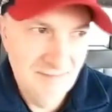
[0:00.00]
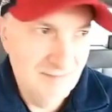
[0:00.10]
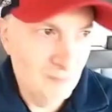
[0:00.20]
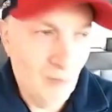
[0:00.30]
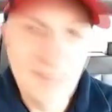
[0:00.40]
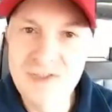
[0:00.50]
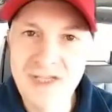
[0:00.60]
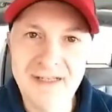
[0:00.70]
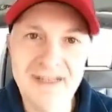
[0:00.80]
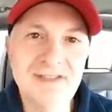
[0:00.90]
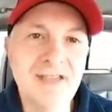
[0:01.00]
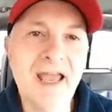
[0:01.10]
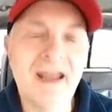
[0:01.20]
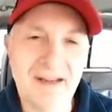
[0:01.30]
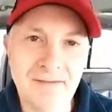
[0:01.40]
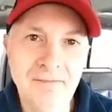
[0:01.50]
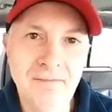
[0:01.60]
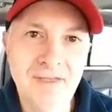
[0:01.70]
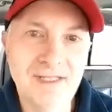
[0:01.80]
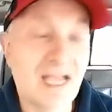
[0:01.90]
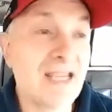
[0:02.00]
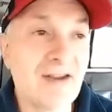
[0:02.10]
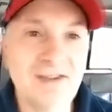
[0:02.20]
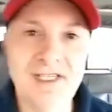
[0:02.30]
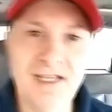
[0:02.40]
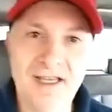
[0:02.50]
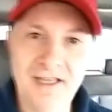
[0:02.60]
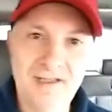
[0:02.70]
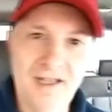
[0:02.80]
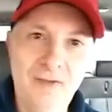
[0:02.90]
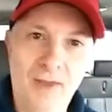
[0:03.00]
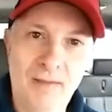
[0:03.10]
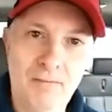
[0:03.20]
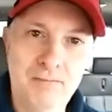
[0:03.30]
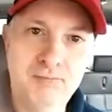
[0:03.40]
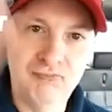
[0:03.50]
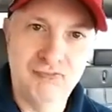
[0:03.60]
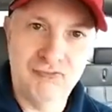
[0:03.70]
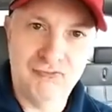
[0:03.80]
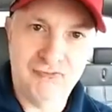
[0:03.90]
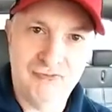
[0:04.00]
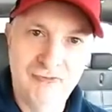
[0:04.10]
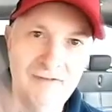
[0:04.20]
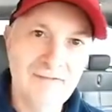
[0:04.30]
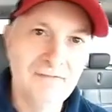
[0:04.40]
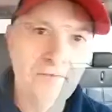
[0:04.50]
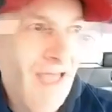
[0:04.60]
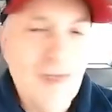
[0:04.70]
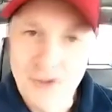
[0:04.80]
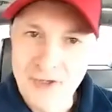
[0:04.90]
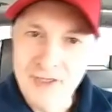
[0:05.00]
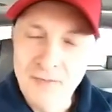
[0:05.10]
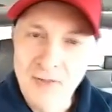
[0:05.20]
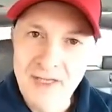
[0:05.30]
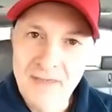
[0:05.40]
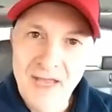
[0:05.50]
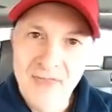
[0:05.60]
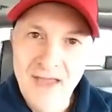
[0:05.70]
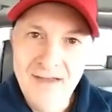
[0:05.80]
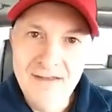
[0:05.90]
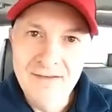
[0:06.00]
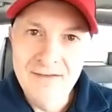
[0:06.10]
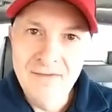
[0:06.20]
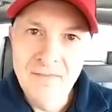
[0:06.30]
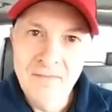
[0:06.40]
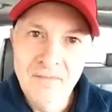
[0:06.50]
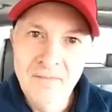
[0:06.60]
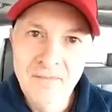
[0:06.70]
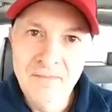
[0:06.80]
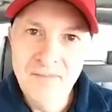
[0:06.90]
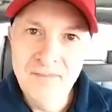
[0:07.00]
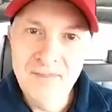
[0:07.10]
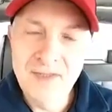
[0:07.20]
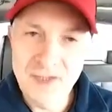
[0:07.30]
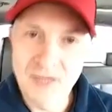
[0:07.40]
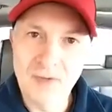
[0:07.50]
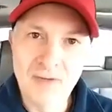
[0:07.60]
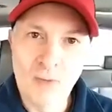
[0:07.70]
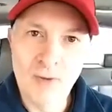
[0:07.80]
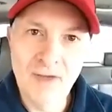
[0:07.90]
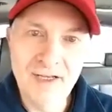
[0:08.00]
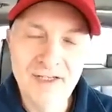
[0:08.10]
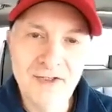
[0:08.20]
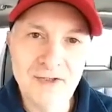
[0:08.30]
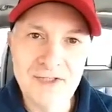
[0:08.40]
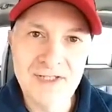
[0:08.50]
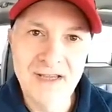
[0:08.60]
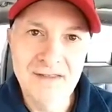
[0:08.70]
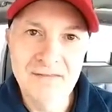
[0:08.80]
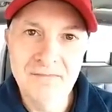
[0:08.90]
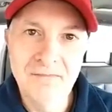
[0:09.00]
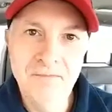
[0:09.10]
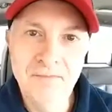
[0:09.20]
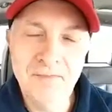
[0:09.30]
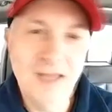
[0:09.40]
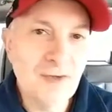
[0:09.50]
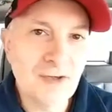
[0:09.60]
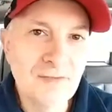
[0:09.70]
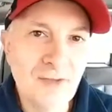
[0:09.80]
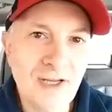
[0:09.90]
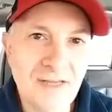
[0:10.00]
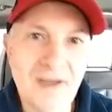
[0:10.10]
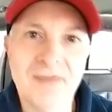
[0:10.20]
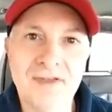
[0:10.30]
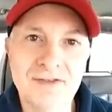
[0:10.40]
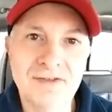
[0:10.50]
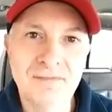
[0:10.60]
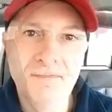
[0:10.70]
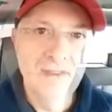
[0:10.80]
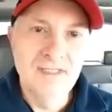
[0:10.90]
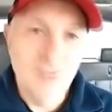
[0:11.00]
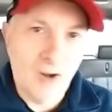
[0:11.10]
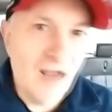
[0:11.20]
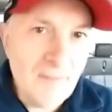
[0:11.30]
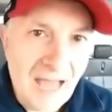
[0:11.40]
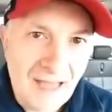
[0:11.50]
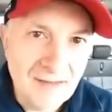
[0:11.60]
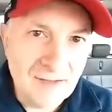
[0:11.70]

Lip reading: website is getting. Because I guarantee you, it went, and you're going to complain about that? It's going to bring more money into your state, and you're complaining about this. See, where I'm at,